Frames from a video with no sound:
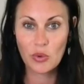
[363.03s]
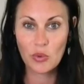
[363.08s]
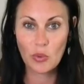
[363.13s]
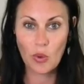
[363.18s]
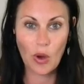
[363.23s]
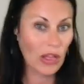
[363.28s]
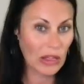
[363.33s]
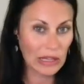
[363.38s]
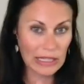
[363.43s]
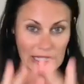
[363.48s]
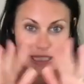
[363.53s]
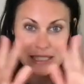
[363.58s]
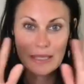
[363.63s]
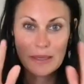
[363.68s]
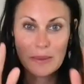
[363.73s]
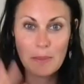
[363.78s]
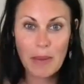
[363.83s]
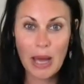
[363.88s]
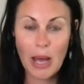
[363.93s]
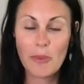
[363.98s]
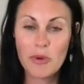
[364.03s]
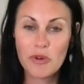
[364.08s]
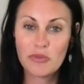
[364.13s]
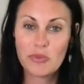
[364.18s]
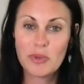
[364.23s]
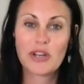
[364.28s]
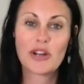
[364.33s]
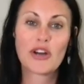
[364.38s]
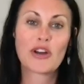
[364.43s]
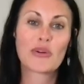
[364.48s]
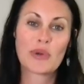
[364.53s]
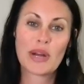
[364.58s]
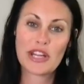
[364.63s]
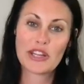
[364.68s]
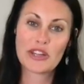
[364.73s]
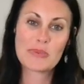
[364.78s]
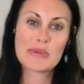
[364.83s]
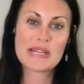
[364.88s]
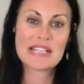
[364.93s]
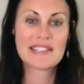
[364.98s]
quality bowel movement on a
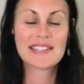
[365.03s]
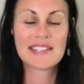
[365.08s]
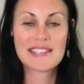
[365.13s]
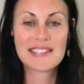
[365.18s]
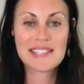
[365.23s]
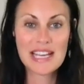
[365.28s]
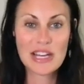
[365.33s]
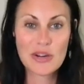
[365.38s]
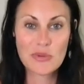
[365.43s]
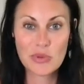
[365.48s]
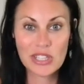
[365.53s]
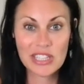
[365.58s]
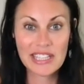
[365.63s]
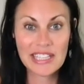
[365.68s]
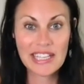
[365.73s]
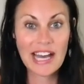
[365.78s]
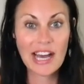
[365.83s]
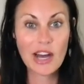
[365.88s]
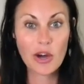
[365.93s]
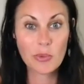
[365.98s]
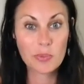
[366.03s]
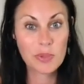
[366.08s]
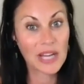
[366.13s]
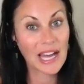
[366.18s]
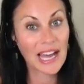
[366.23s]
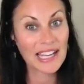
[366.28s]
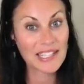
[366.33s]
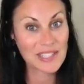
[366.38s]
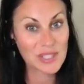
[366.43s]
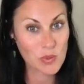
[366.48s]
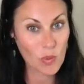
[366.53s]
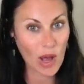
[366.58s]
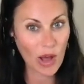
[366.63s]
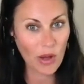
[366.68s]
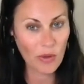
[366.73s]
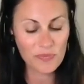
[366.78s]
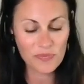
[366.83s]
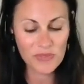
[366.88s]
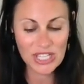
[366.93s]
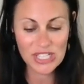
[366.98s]
regular basis can really help as
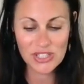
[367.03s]
well.